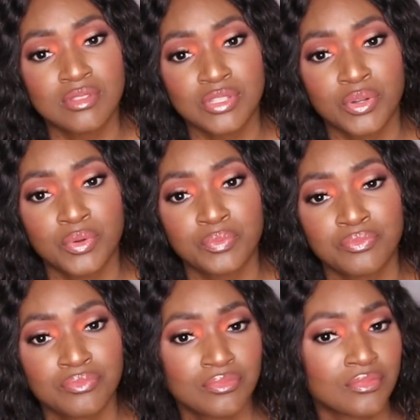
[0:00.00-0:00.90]
So
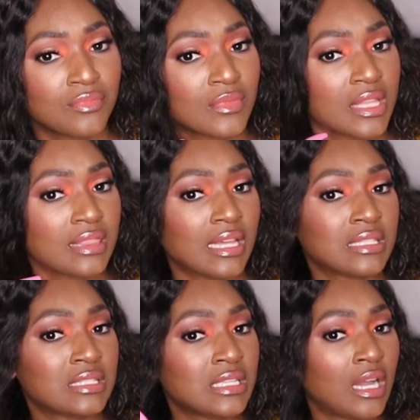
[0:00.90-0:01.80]

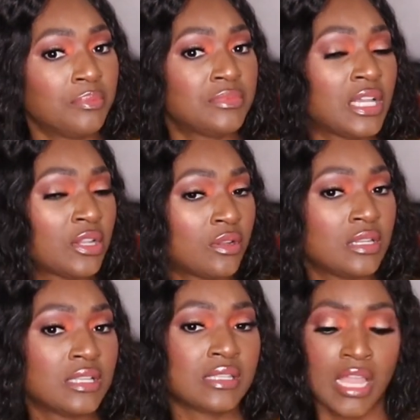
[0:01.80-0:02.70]
that's the update on
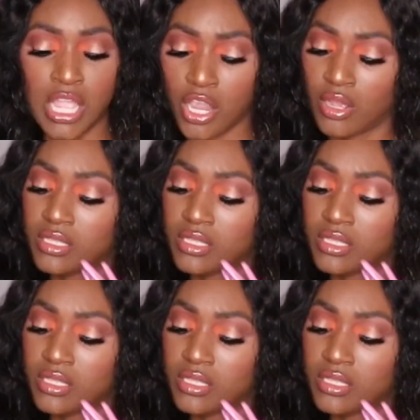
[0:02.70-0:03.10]
this hair.